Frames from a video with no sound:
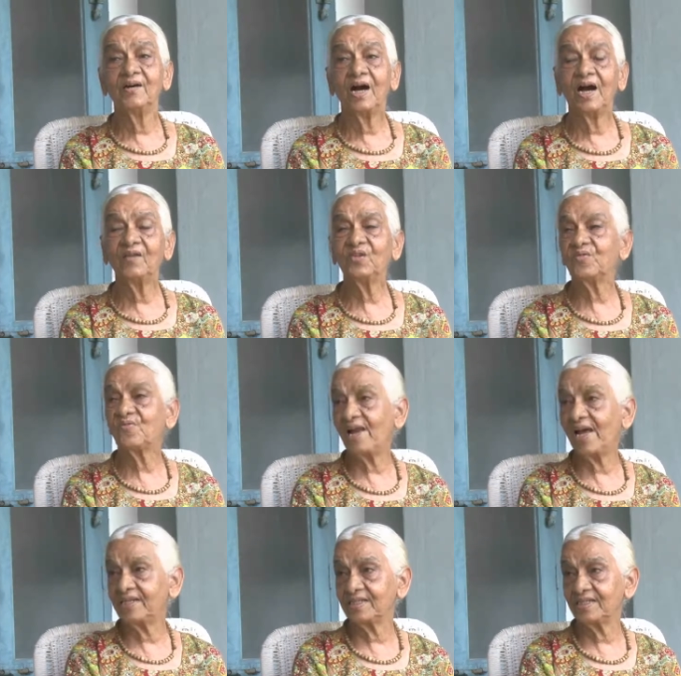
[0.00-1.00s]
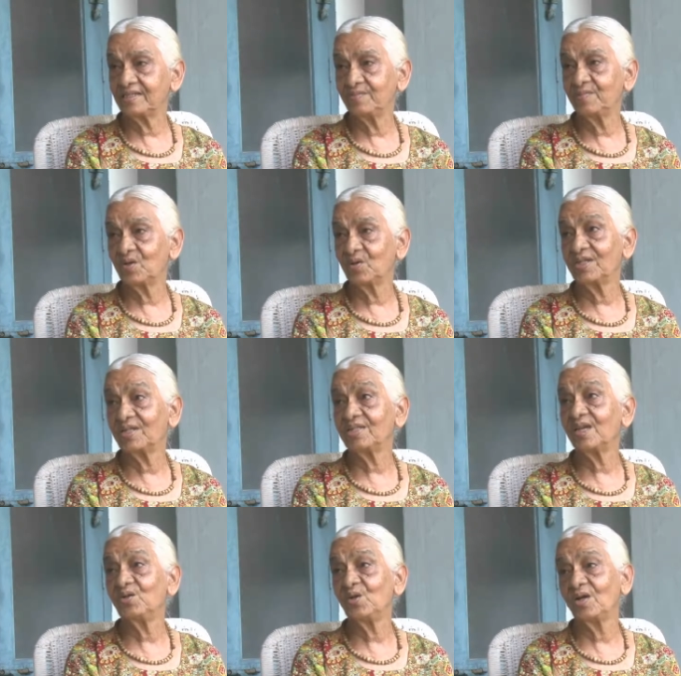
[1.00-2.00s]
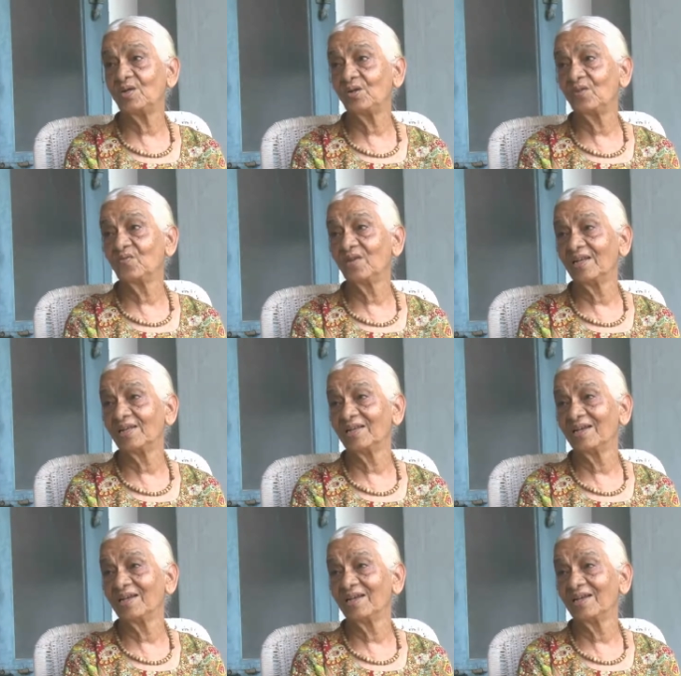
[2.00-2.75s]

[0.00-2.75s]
I was flattered because he said, you are doing well.